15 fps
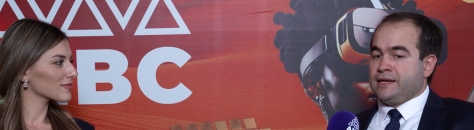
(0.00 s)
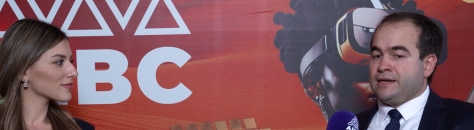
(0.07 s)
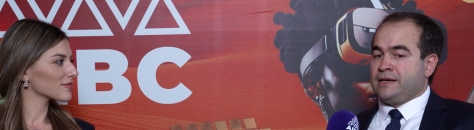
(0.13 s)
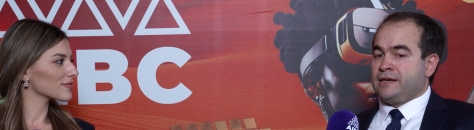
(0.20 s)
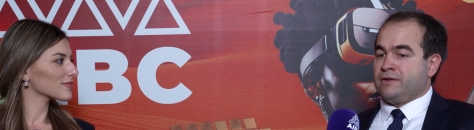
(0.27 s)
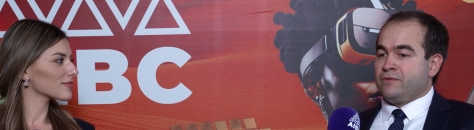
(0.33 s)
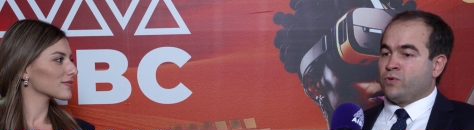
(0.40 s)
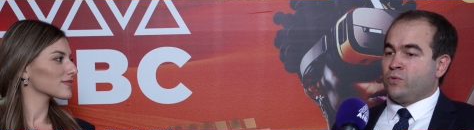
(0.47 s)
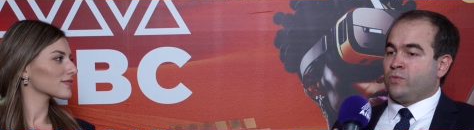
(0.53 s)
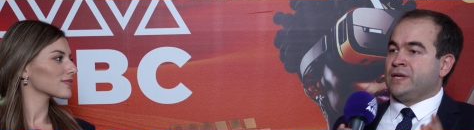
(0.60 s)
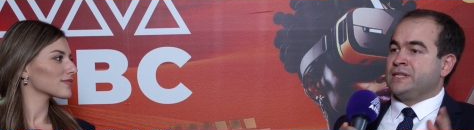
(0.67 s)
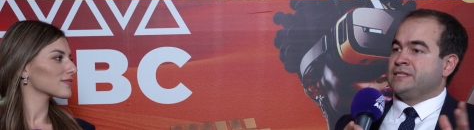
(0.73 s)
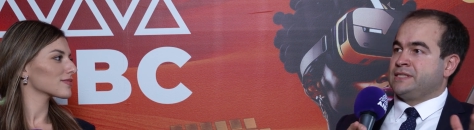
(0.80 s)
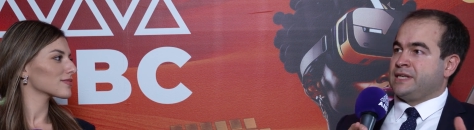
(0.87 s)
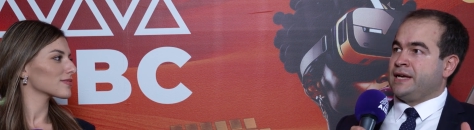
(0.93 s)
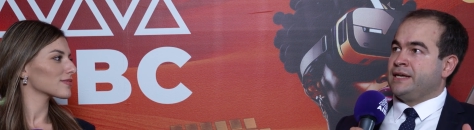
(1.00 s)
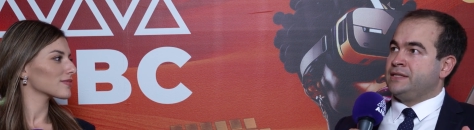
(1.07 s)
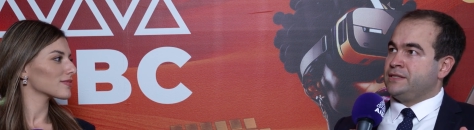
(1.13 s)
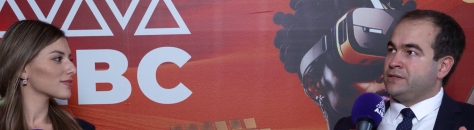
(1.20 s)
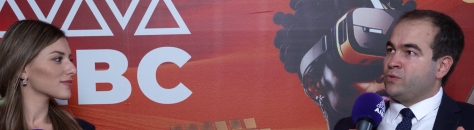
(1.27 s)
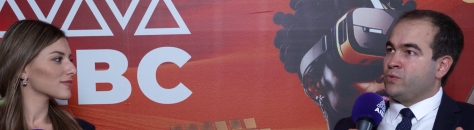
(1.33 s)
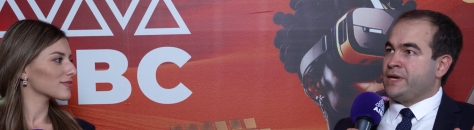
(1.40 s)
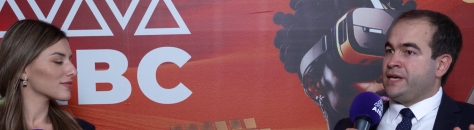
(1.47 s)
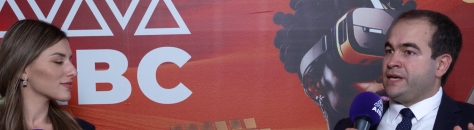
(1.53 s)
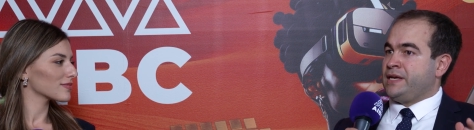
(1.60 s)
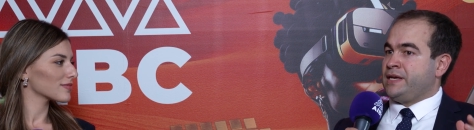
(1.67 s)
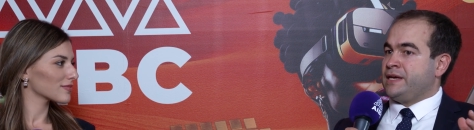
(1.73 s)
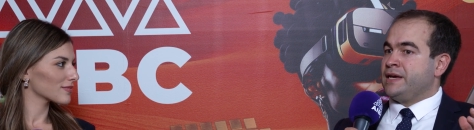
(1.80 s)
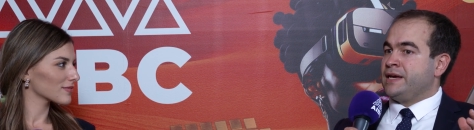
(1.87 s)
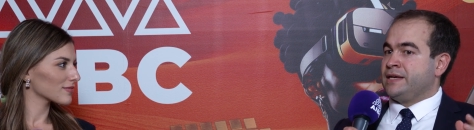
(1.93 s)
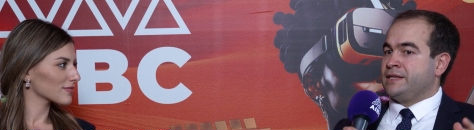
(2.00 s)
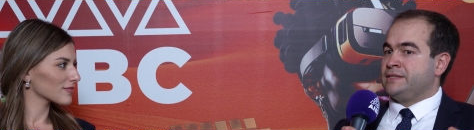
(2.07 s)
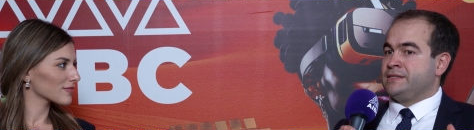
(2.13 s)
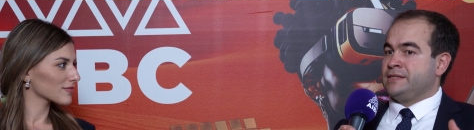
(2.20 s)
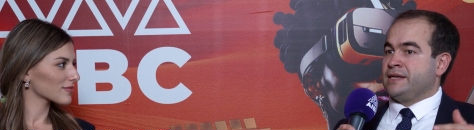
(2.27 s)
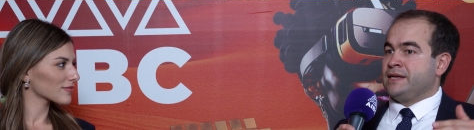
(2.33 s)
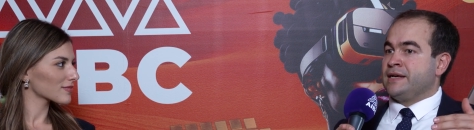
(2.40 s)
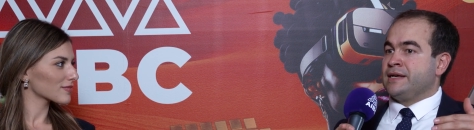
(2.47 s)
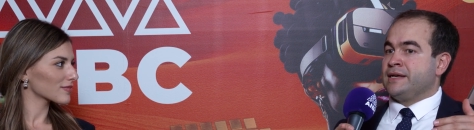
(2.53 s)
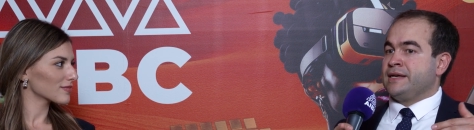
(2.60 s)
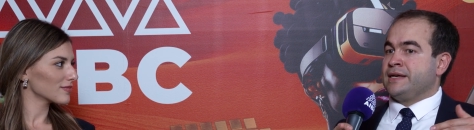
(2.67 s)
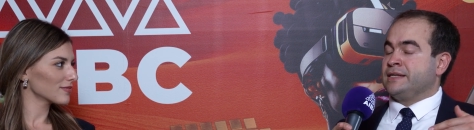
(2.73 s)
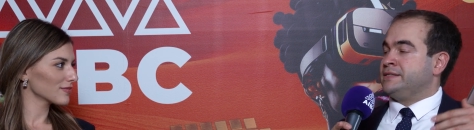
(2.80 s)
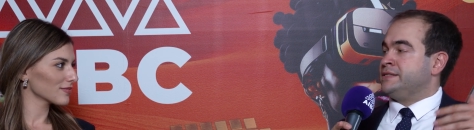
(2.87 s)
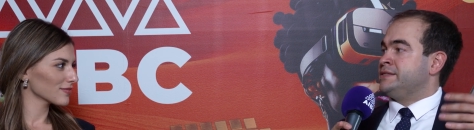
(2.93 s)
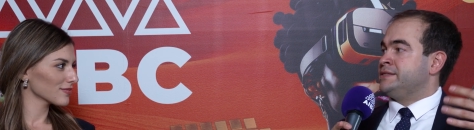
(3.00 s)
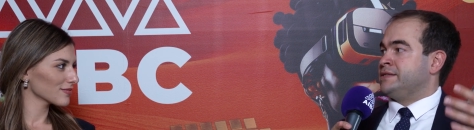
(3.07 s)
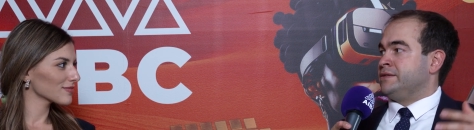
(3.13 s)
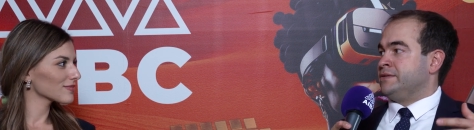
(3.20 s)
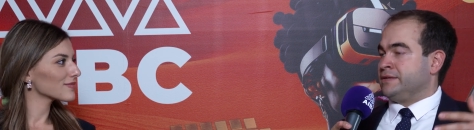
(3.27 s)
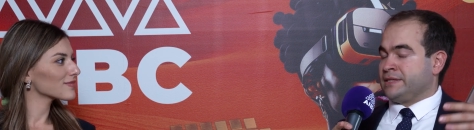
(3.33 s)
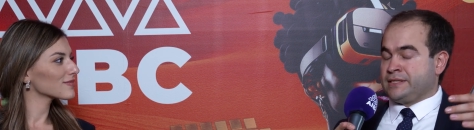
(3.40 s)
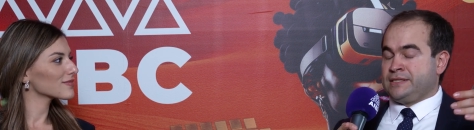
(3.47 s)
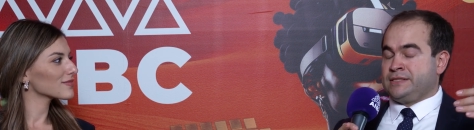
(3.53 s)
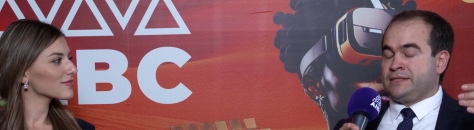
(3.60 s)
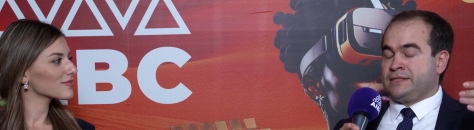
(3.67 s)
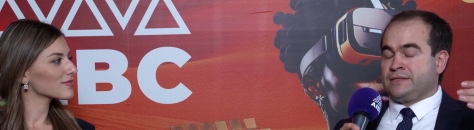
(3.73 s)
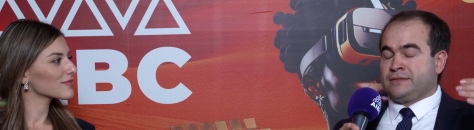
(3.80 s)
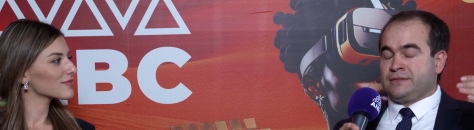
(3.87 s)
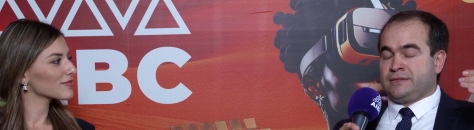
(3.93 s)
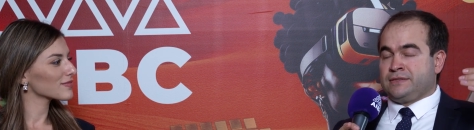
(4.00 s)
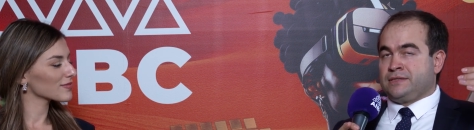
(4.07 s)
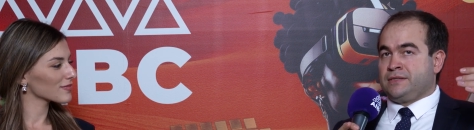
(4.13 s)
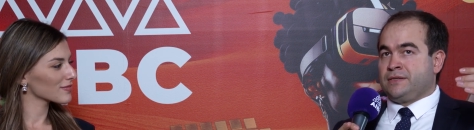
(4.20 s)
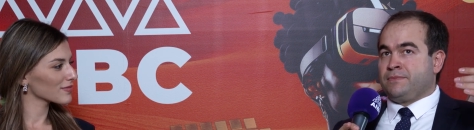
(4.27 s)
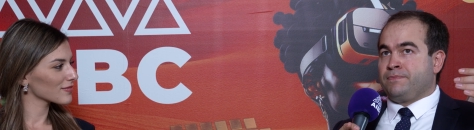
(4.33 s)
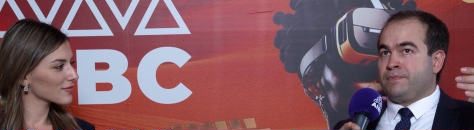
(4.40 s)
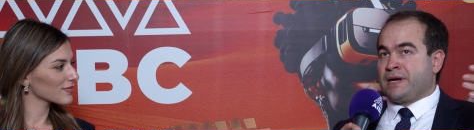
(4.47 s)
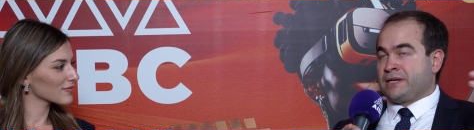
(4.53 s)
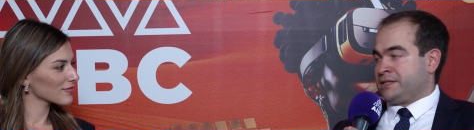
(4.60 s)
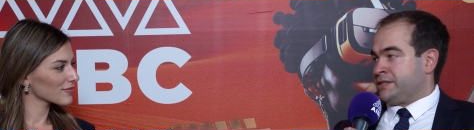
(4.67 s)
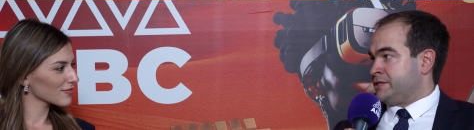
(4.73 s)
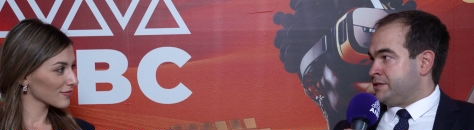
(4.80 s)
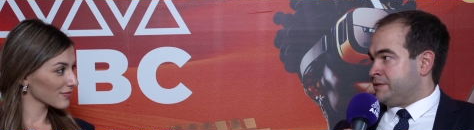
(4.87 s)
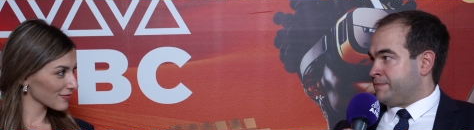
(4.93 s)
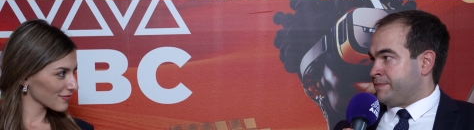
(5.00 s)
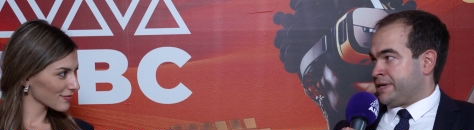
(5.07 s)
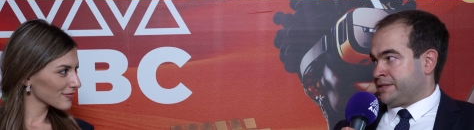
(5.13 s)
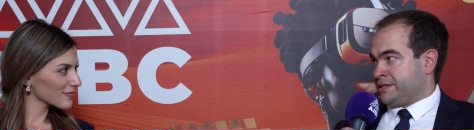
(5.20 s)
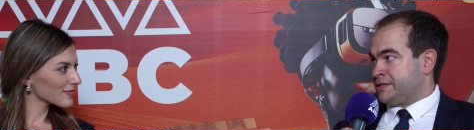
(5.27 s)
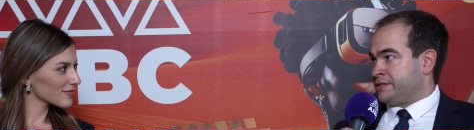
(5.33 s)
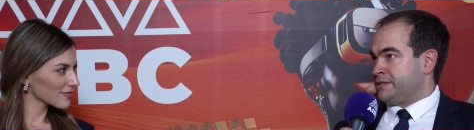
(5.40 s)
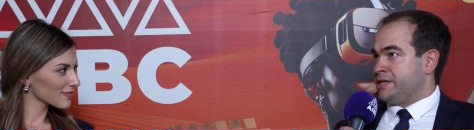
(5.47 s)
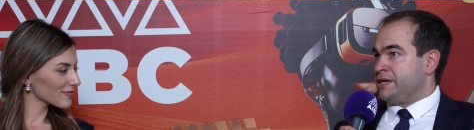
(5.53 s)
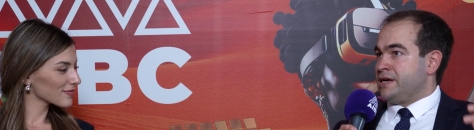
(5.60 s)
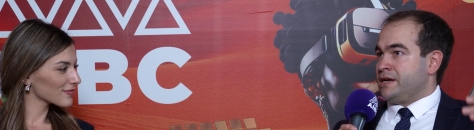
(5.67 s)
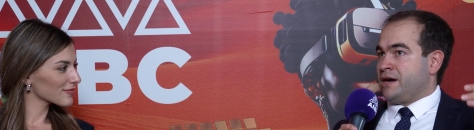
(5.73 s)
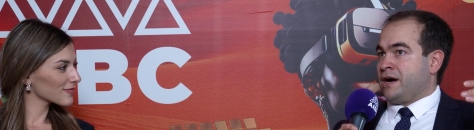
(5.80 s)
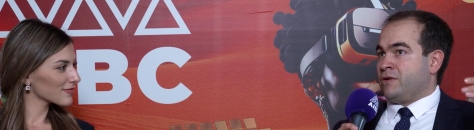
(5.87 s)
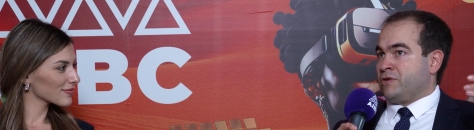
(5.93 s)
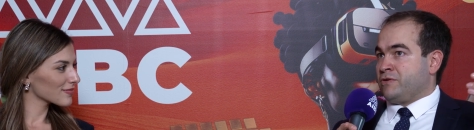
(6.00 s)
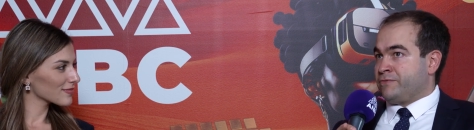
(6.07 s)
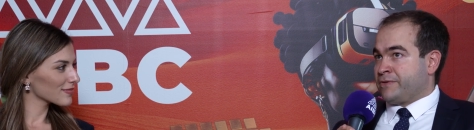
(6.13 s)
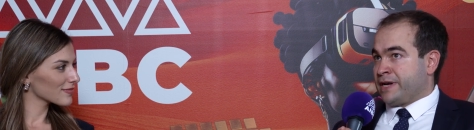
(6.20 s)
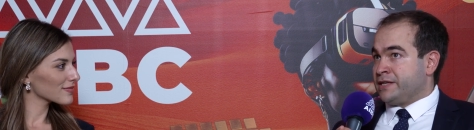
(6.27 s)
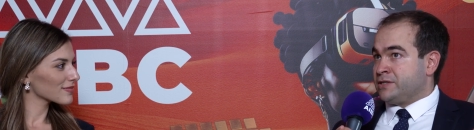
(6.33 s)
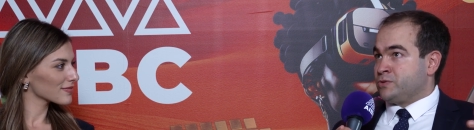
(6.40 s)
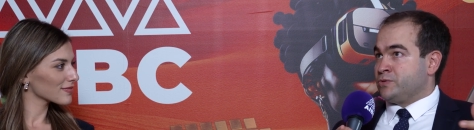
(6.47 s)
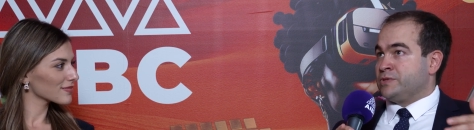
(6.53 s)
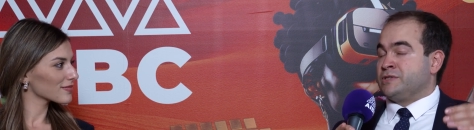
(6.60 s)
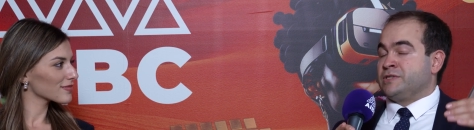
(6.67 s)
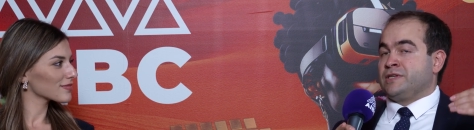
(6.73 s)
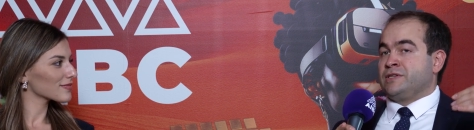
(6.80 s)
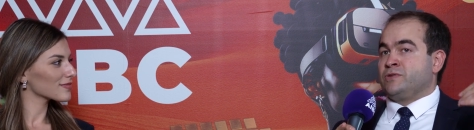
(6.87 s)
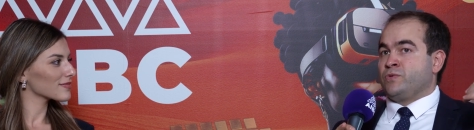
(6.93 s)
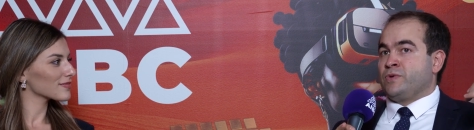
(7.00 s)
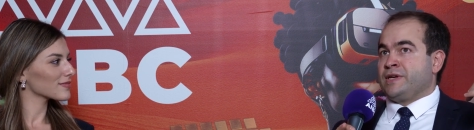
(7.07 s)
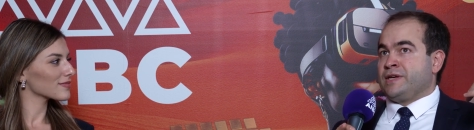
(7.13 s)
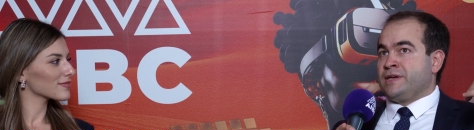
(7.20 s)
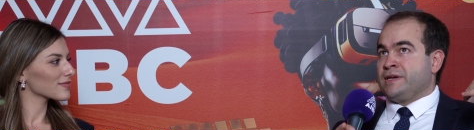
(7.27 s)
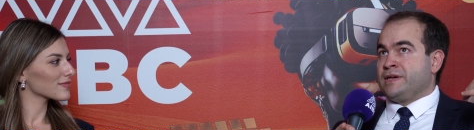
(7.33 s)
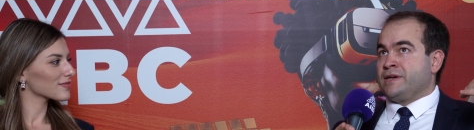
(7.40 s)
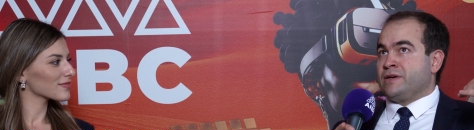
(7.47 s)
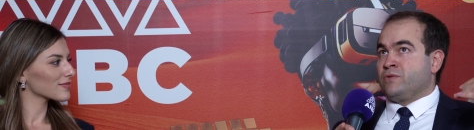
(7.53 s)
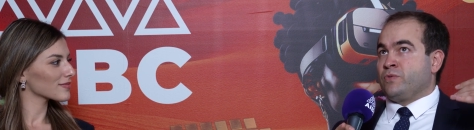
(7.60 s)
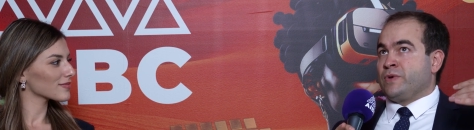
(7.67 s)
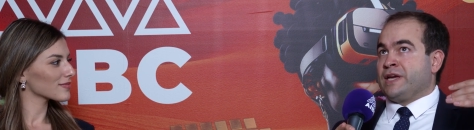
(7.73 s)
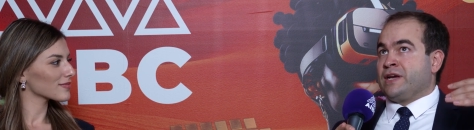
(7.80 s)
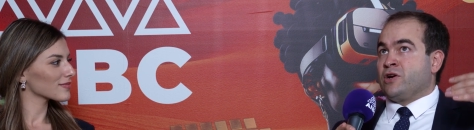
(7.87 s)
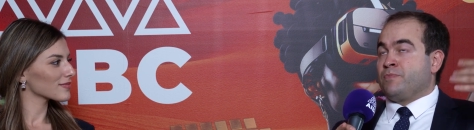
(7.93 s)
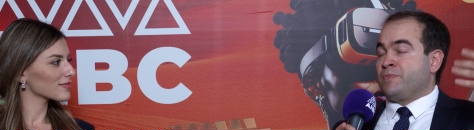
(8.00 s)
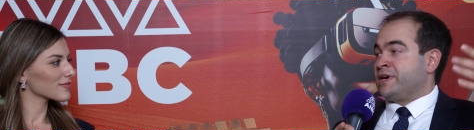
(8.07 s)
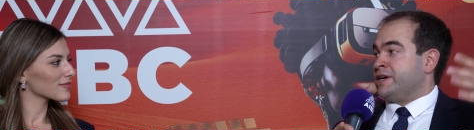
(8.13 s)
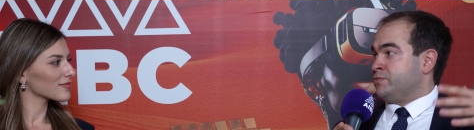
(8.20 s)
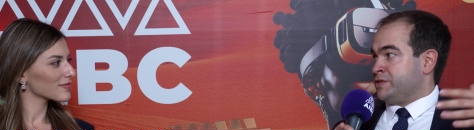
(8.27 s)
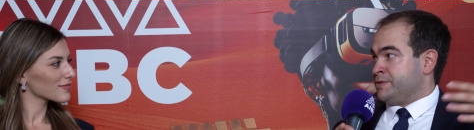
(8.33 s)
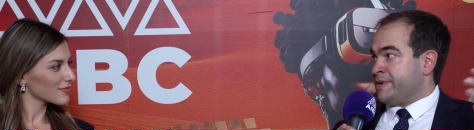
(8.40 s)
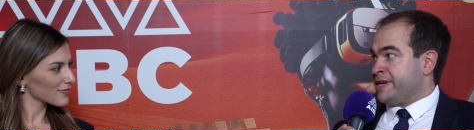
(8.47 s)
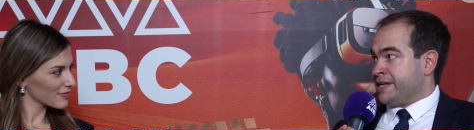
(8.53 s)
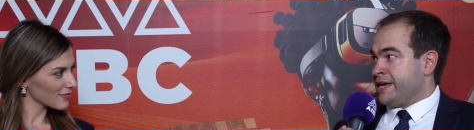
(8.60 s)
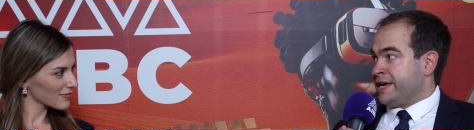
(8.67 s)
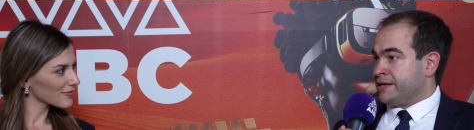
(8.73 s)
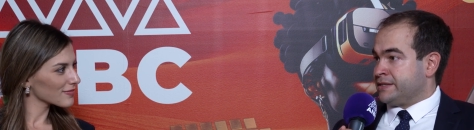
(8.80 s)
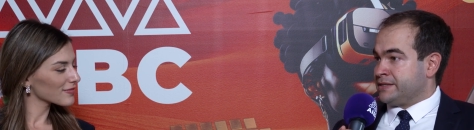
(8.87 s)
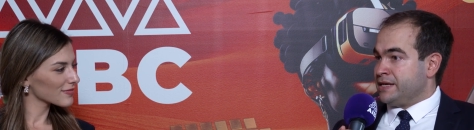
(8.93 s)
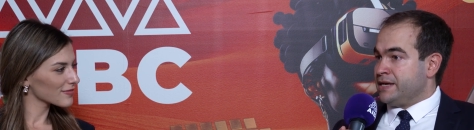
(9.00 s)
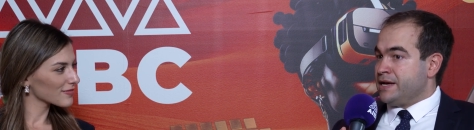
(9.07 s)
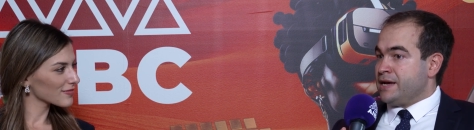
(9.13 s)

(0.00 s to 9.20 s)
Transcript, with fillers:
Speaker 1: uh, from one side, we had uh, existing uh, partner, partners, our friends with that we, we cooperate with many years.